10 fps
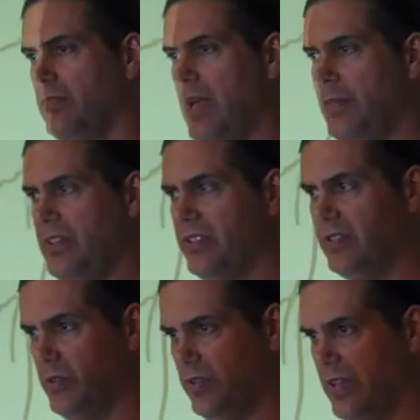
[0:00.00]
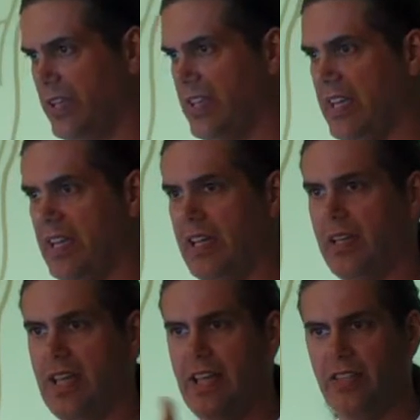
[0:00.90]
Maybe just doing like
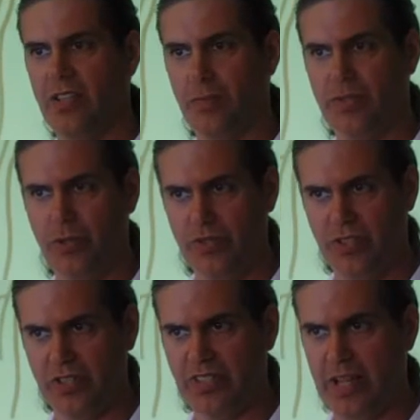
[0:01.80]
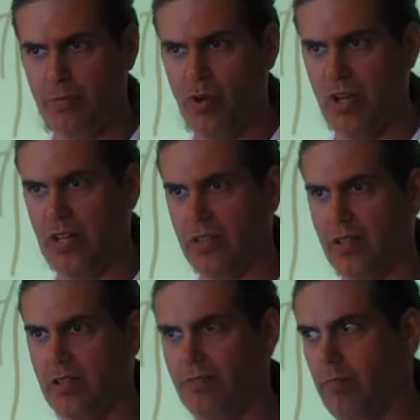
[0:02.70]
a anterior pituitary type product,
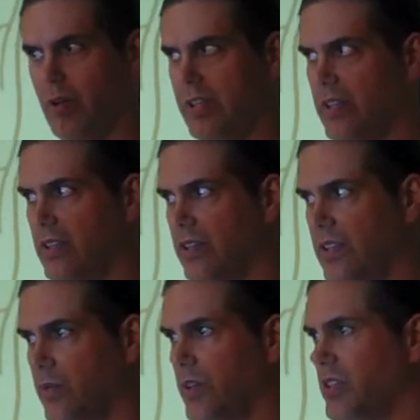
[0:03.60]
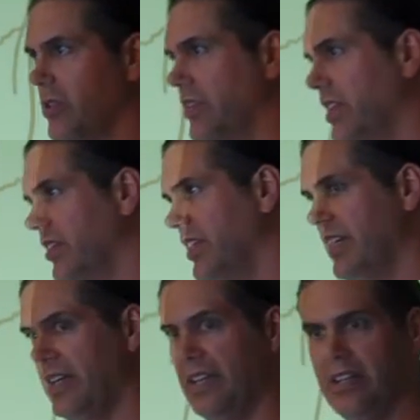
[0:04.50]
boing, like we're showing the other
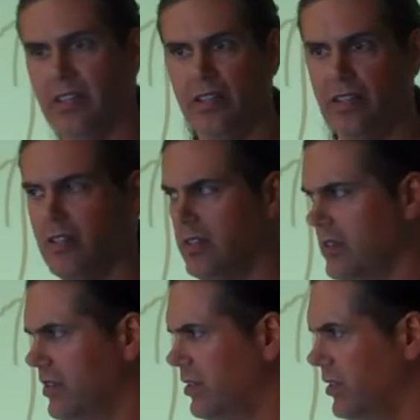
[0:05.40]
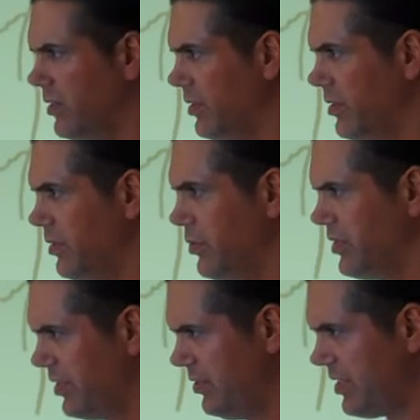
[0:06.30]
day.
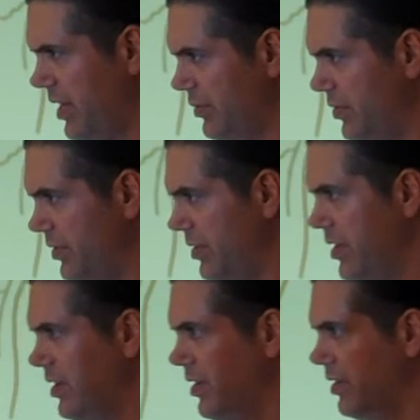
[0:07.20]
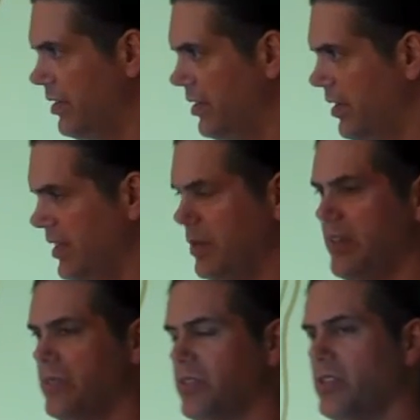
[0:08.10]
Was it you, Sky, doing? I think
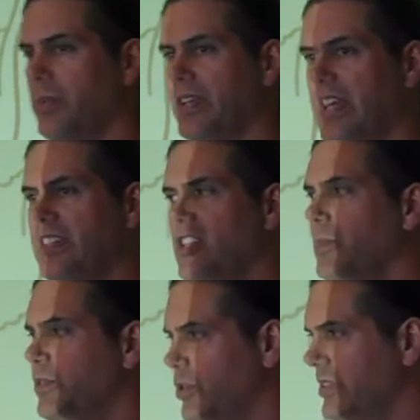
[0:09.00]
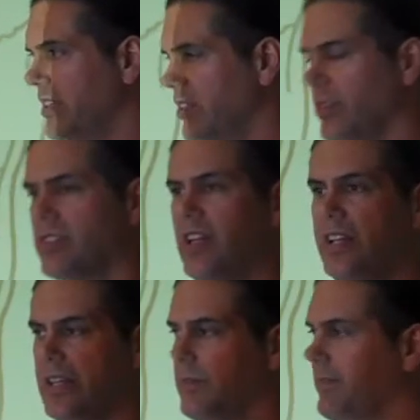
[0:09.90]
it was, we're showing about the anterior pituitary, no, it's
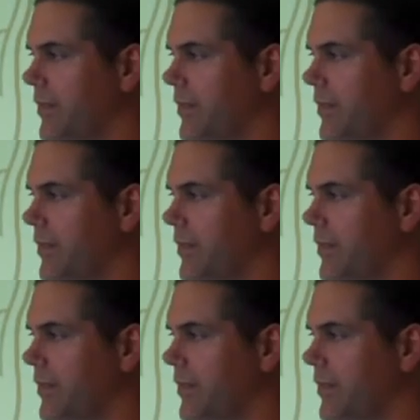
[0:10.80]
Claudia,